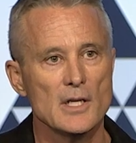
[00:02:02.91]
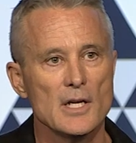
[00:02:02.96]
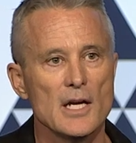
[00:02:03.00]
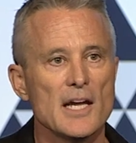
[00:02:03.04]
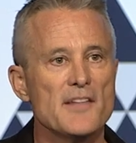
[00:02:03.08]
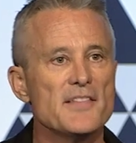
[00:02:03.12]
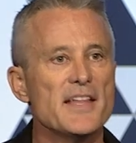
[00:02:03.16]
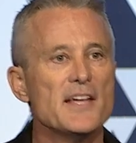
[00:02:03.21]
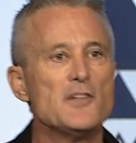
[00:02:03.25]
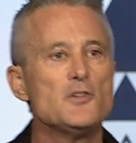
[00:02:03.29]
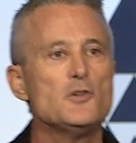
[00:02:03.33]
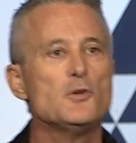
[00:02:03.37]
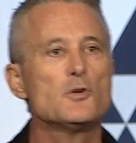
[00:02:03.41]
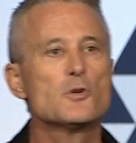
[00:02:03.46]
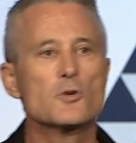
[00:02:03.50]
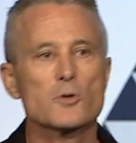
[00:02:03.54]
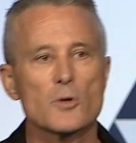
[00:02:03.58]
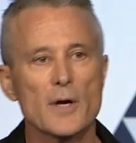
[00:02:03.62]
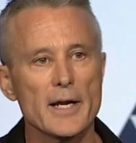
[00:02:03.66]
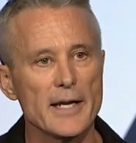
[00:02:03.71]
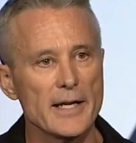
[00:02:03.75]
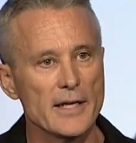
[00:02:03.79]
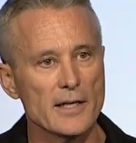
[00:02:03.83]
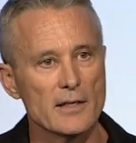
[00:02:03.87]
and then
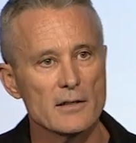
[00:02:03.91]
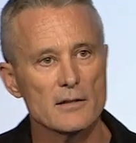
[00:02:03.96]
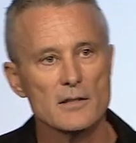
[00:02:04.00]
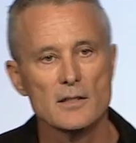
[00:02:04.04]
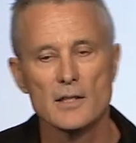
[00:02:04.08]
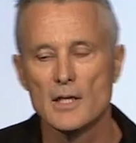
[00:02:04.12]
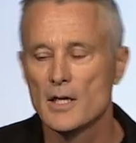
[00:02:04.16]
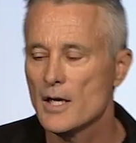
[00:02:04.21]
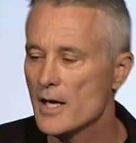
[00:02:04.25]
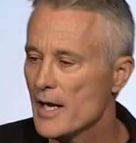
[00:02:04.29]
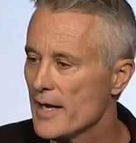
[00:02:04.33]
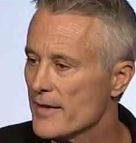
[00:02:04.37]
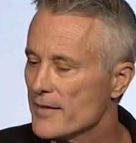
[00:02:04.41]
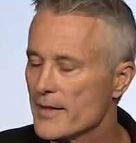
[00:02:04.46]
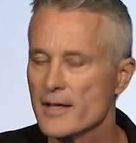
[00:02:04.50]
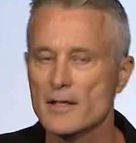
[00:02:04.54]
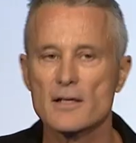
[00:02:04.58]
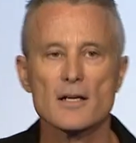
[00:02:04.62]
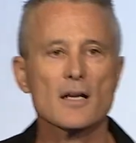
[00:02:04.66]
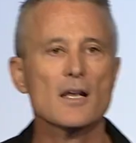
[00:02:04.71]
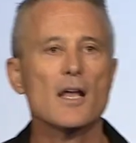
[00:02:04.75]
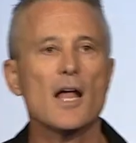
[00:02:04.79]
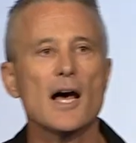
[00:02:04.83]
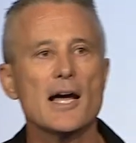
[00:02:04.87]
Ukraine and then
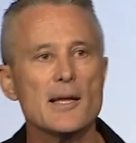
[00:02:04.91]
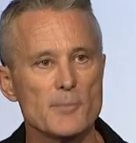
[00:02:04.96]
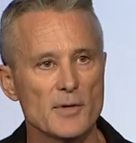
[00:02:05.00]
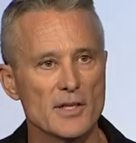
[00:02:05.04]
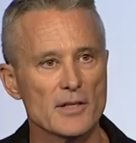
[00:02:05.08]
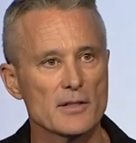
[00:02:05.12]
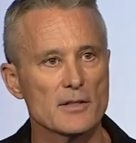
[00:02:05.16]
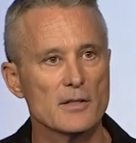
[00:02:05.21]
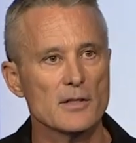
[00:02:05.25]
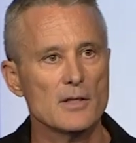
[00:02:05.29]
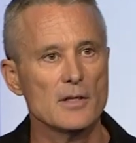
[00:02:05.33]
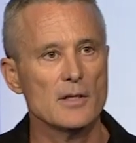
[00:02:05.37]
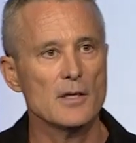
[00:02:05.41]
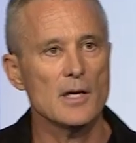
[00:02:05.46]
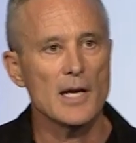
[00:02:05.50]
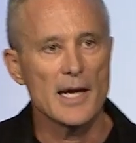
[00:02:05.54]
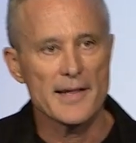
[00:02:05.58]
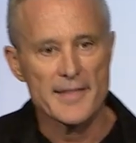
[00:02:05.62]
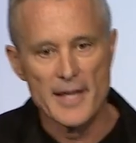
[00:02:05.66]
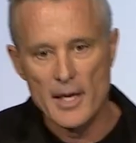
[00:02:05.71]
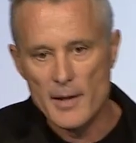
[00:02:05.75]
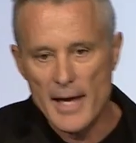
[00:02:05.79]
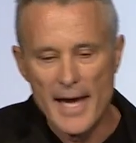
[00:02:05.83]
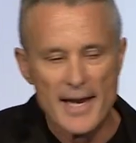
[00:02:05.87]
climate
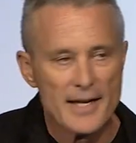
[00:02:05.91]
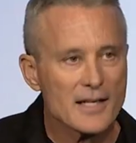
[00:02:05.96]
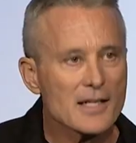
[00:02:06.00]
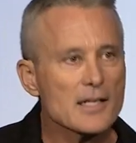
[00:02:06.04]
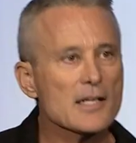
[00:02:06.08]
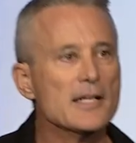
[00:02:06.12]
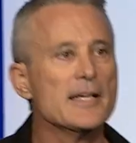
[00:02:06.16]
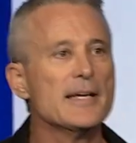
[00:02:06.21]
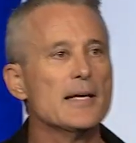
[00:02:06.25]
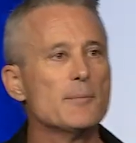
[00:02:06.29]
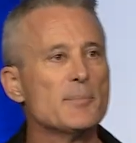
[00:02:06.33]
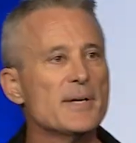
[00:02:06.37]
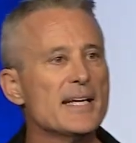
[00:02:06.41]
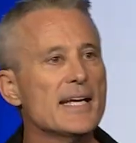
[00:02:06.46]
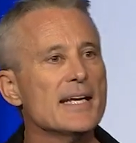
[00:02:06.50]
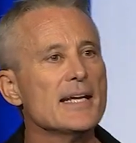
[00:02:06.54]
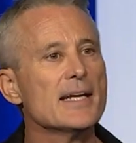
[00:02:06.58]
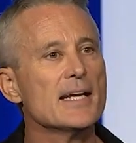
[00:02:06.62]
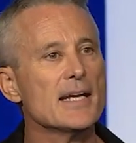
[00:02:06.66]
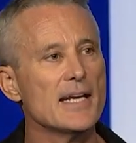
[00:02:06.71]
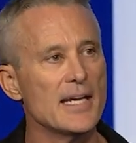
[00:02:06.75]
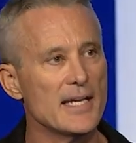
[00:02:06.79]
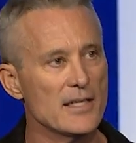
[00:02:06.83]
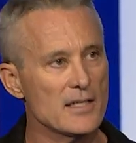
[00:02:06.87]
and they had a clear beginning
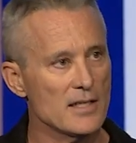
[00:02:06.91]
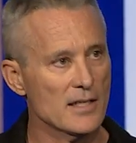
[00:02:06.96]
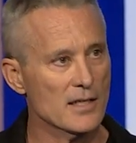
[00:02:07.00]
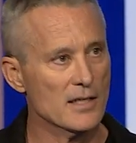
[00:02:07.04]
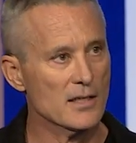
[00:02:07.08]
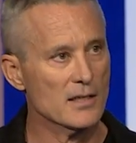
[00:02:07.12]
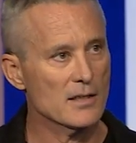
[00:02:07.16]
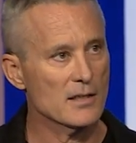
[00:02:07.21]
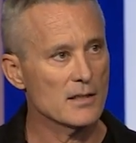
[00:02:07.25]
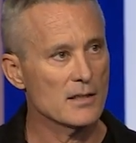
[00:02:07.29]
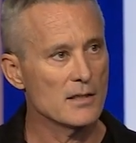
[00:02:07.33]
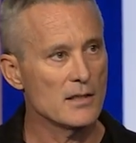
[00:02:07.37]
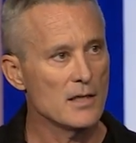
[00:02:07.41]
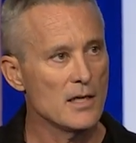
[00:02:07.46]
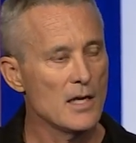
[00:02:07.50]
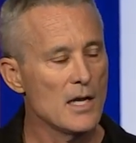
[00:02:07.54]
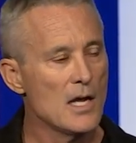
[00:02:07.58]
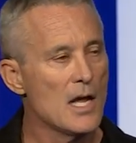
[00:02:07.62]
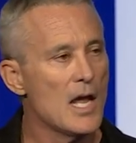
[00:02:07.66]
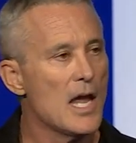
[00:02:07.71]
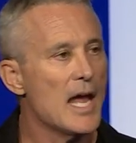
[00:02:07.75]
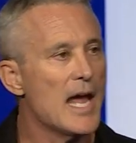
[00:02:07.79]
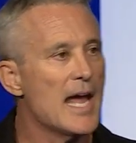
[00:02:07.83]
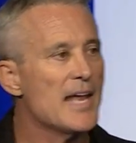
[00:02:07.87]
and ending.
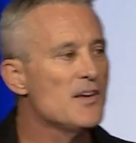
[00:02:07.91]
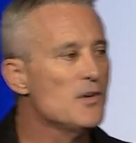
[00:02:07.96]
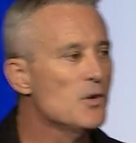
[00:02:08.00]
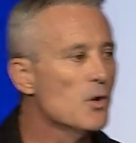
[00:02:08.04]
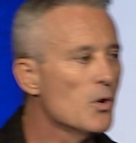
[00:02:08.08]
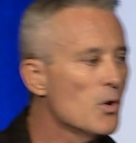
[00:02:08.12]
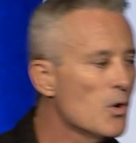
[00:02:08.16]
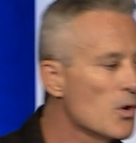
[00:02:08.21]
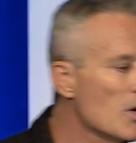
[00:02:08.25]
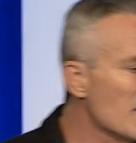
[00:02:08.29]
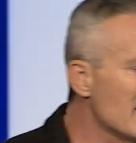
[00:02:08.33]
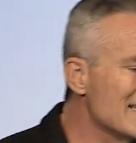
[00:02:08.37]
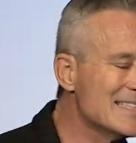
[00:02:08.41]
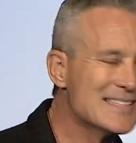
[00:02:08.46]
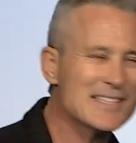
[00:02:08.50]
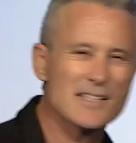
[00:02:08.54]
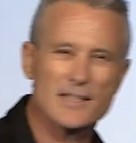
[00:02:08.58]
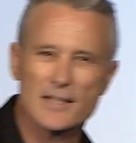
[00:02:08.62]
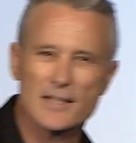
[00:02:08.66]
And nor is it